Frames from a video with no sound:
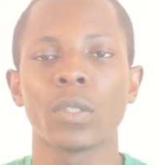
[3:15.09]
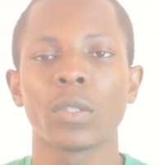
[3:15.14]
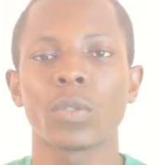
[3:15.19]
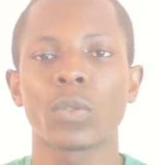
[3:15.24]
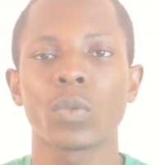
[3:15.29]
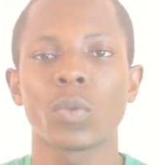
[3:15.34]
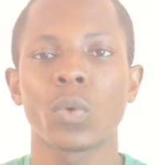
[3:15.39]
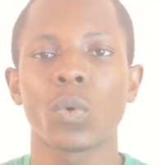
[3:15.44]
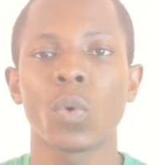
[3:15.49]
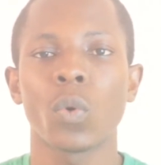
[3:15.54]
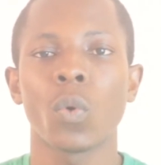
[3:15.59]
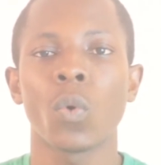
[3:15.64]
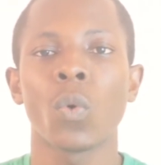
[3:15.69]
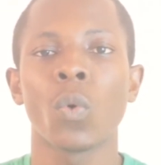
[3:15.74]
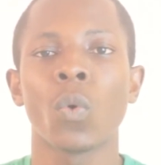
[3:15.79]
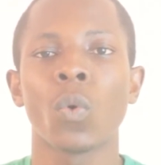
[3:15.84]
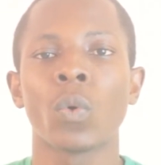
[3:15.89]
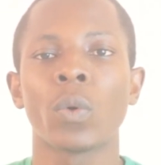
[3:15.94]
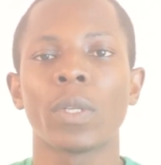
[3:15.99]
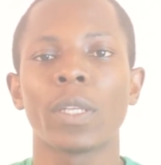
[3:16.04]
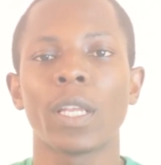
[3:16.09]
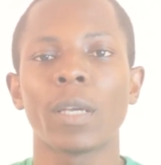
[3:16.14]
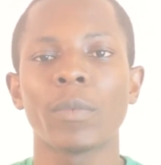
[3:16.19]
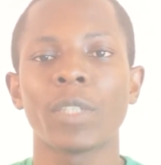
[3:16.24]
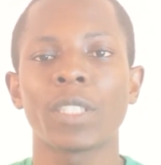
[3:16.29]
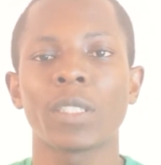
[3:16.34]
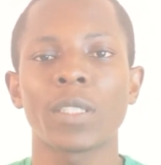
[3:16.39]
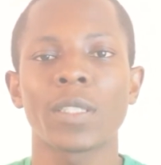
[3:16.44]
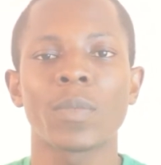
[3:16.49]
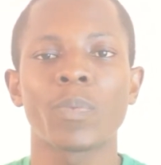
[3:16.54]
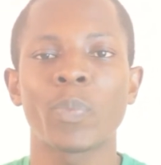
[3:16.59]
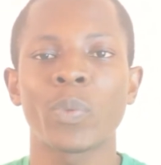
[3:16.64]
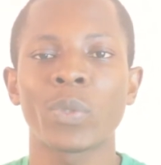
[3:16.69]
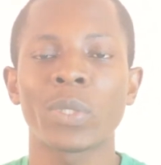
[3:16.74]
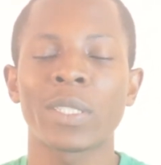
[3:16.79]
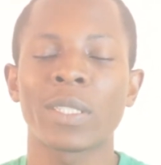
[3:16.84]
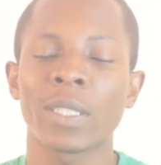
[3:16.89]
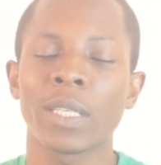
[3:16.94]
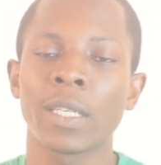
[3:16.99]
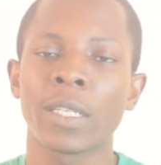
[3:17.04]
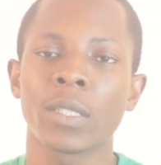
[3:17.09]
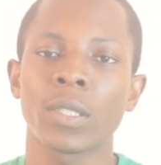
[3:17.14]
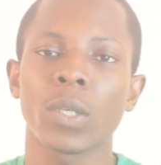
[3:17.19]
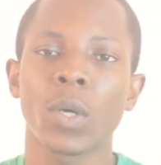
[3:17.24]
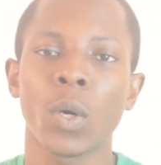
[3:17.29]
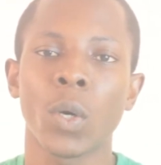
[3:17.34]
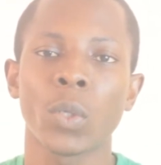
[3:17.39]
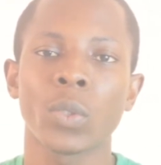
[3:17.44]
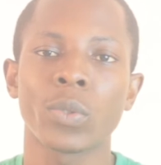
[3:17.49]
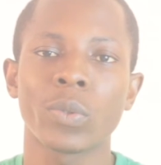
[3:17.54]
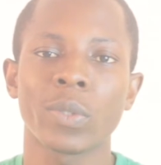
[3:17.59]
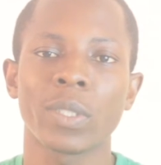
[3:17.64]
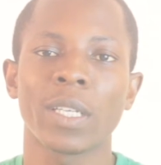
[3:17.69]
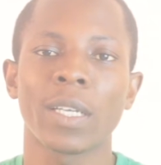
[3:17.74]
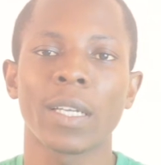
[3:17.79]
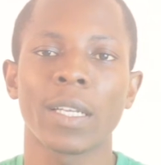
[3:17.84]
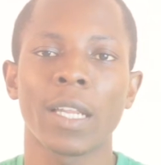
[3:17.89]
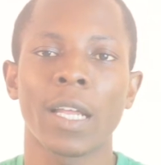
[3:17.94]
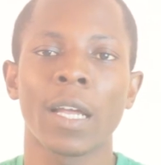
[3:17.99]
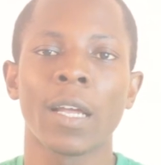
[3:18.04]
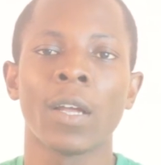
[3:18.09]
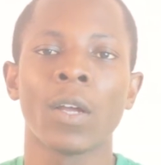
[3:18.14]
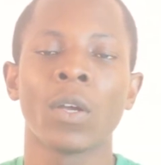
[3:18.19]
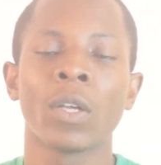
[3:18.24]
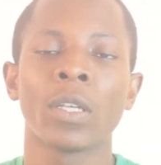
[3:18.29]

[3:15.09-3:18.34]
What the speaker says: So let me just put it all together.